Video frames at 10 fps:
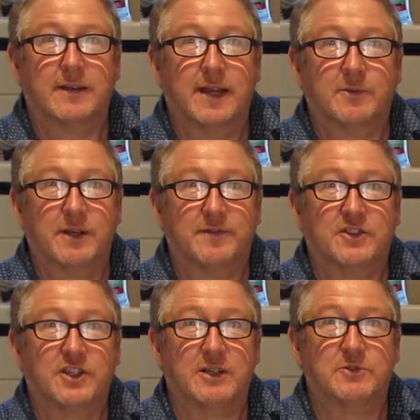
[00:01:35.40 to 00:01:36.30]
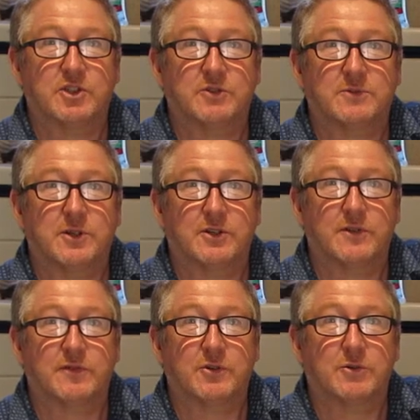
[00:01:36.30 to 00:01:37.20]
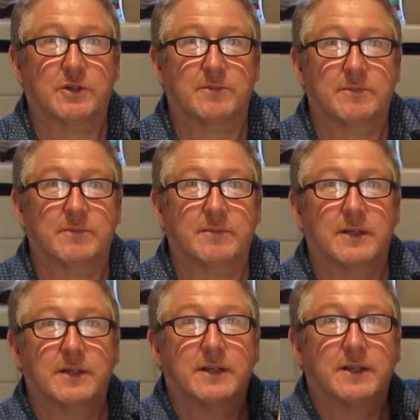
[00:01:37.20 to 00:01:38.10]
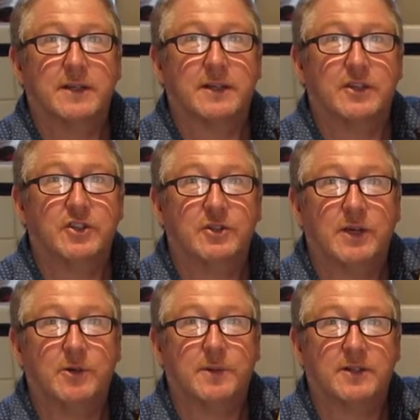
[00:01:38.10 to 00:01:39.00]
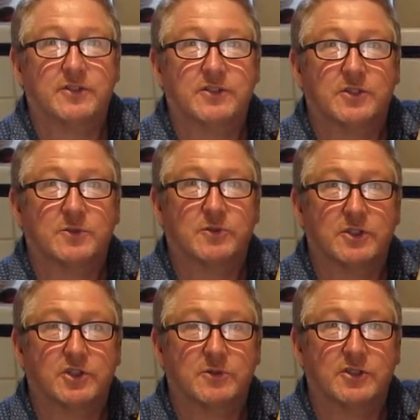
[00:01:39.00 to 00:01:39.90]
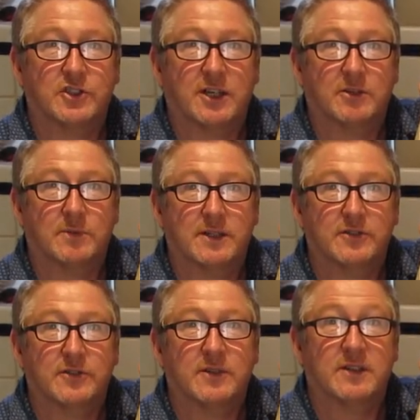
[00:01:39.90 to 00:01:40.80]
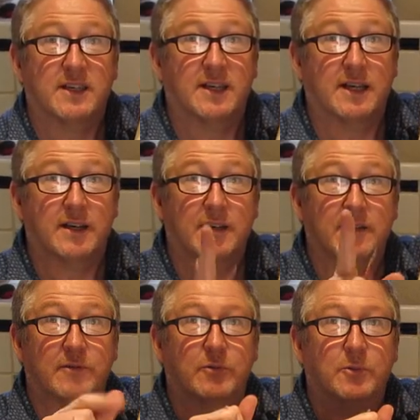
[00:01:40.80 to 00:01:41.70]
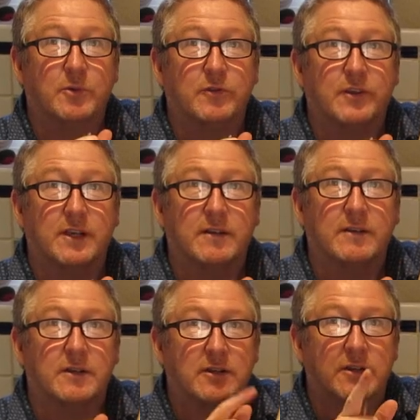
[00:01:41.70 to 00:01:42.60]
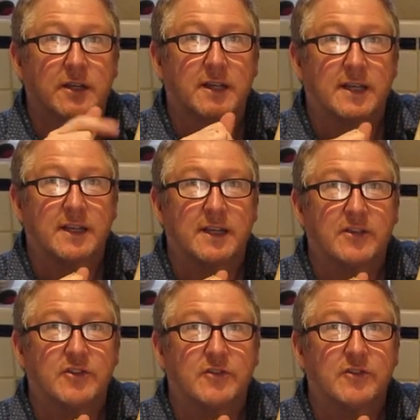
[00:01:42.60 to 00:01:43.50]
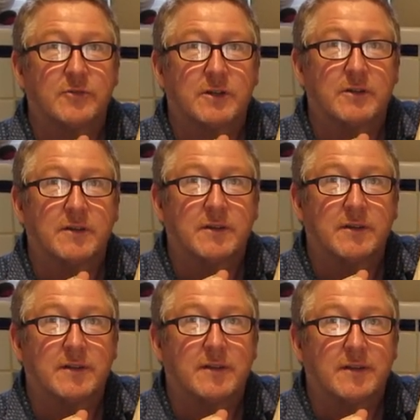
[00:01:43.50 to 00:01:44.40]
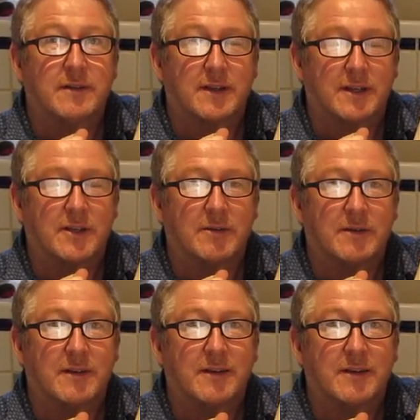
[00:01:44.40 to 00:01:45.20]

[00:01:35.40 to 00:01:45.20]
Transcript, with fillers: Anyway, this has helped you smarten your floor up. Can you help us and subscribe to our channel, please? One more thing, you can lay in kitchens as well. Thank you.